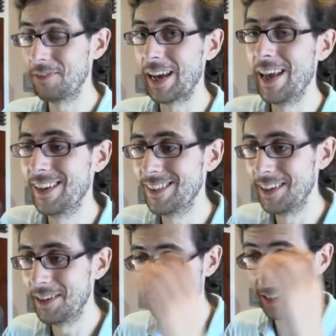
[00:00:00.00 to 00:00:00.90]
forgetting
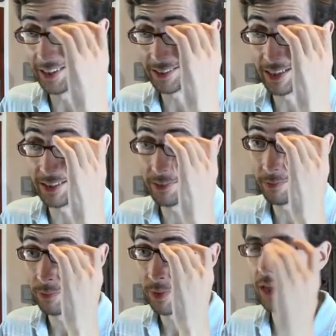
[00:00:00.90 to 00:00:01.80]
that it was Linux native.
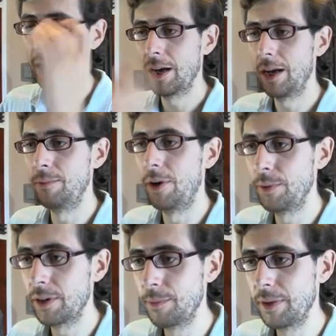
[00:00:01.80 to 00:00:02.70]
Uh,
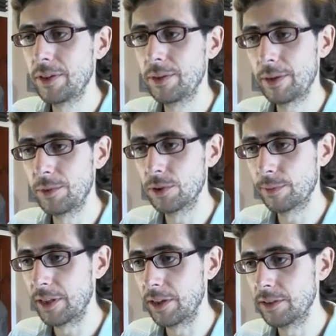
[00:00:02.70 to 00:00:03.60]
Morrowind and Oblivion, yeah, we
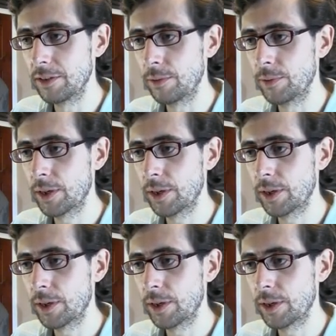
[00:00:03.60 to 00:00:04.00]
talked about those, those don't